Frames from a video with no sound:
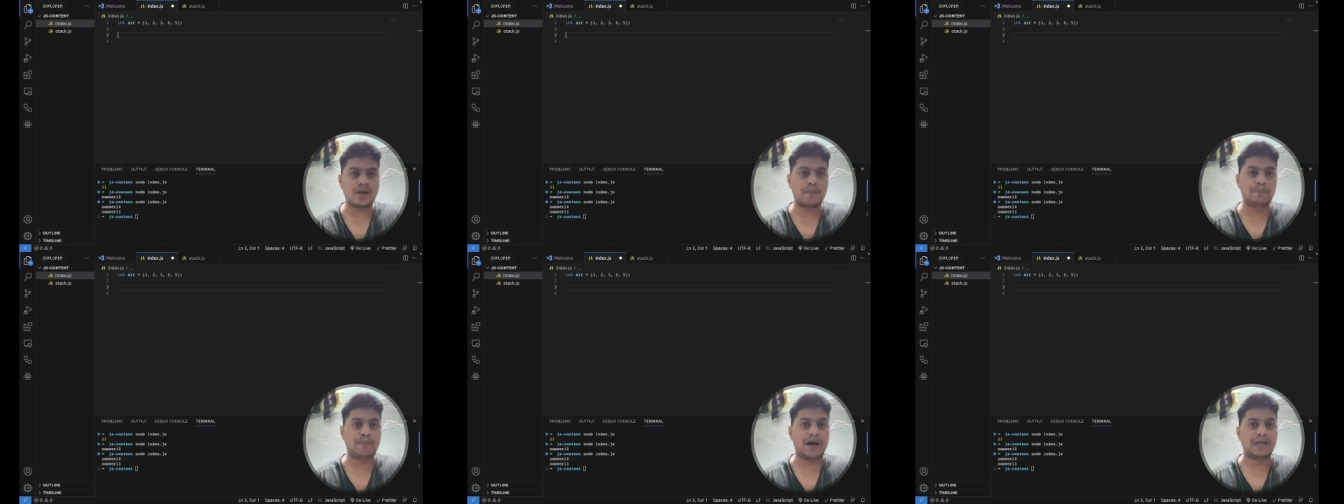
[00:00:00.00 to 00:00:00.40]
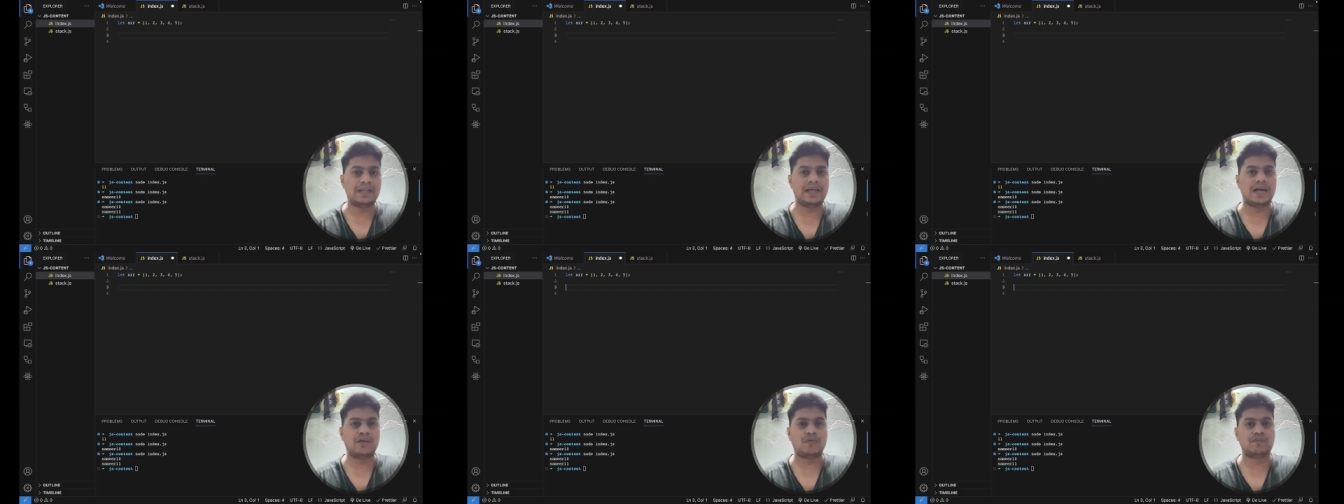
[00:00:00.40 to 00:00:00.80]
by
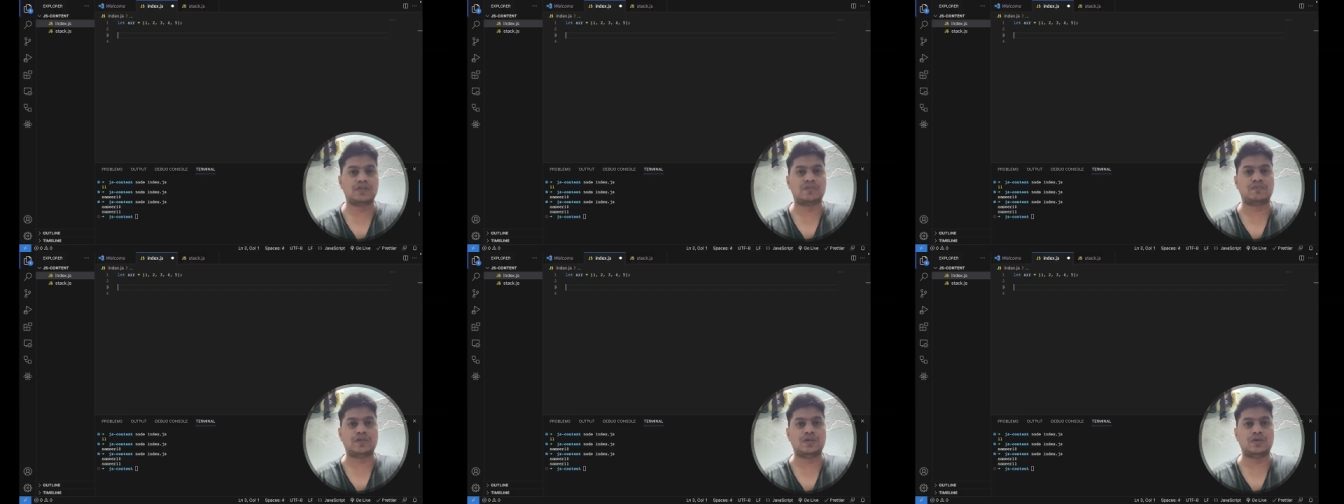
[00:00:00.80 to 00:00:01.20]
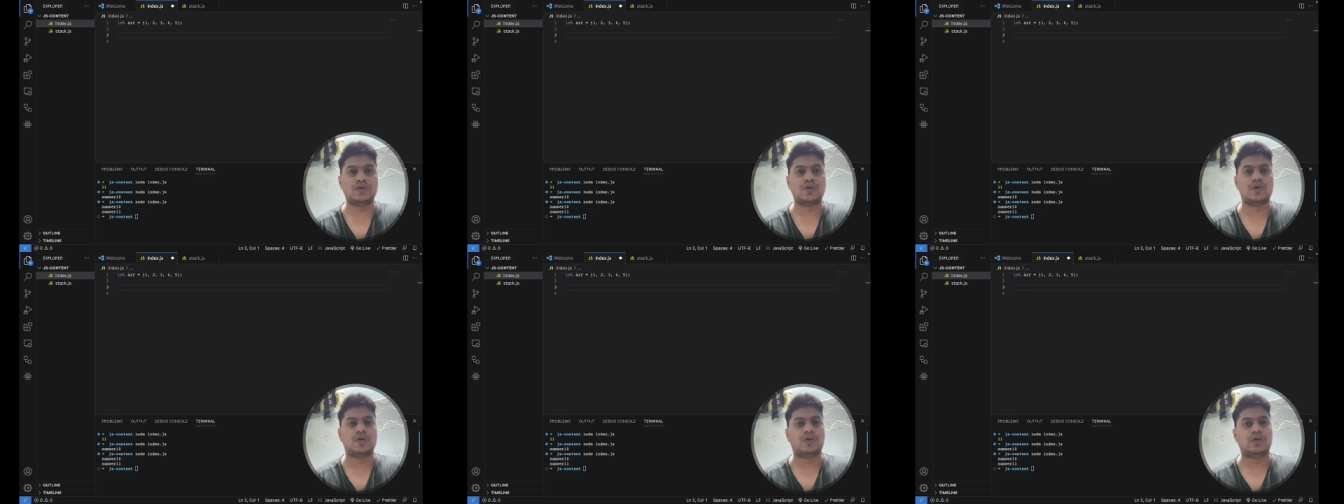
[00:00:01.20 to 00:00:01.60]
the end of this video
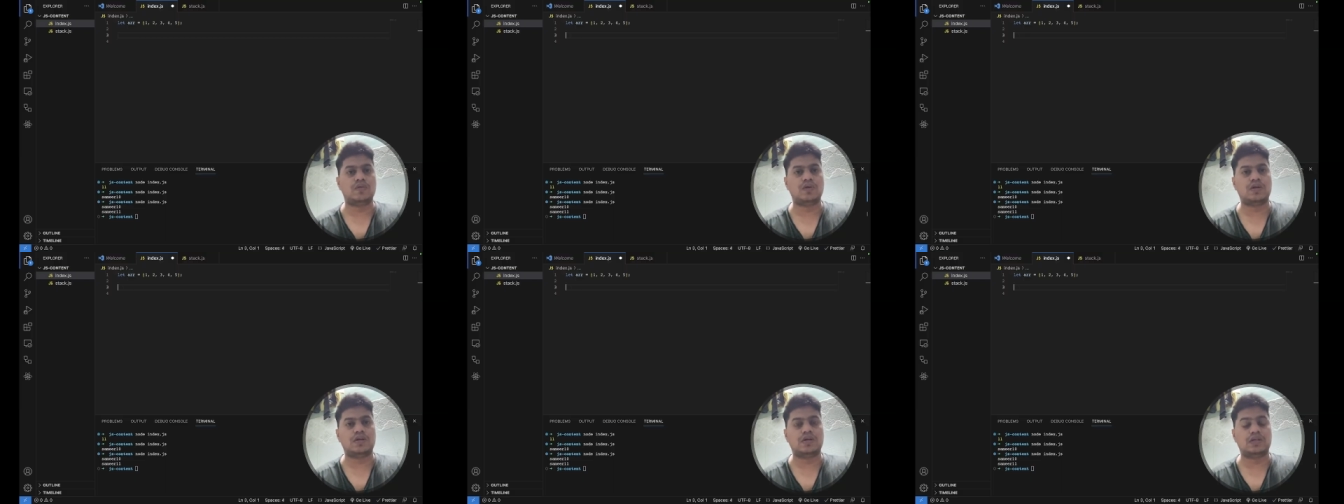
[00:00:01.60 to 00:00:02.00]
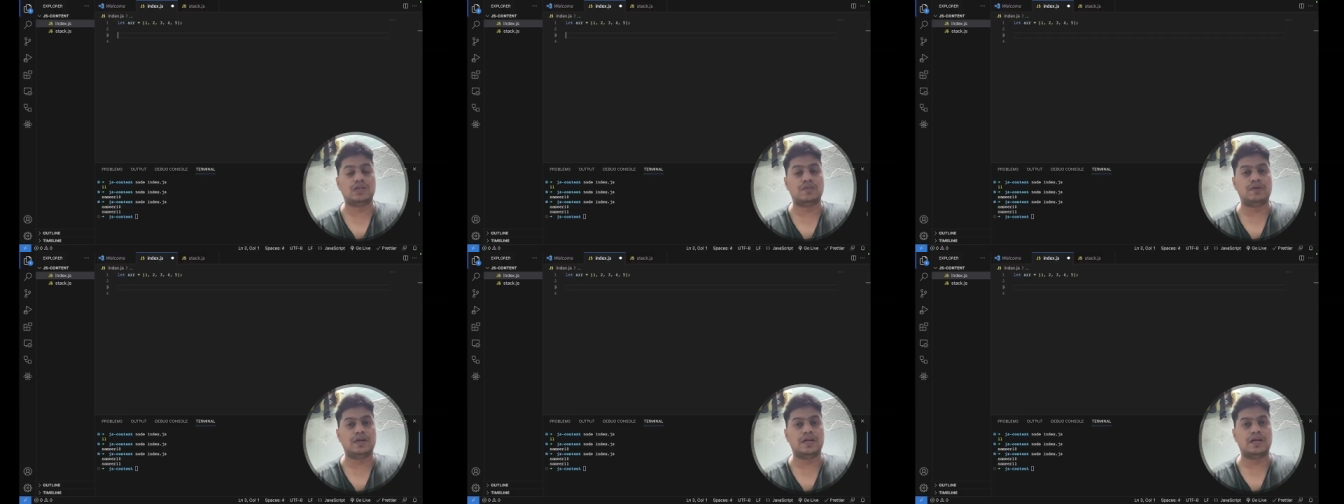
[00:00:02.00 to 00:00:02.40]

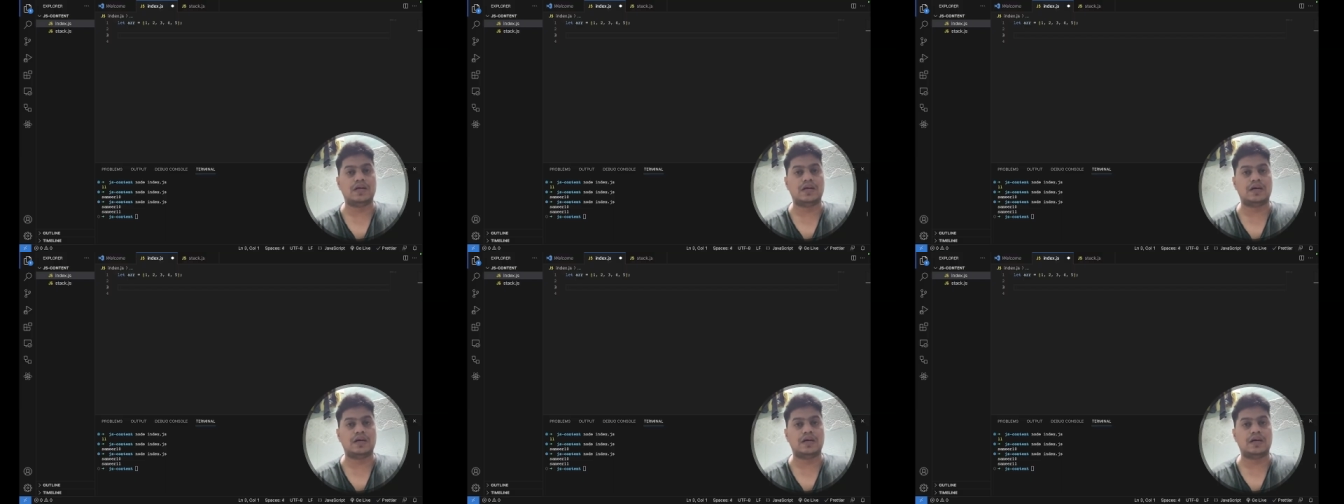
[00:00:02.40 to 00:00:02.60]
you will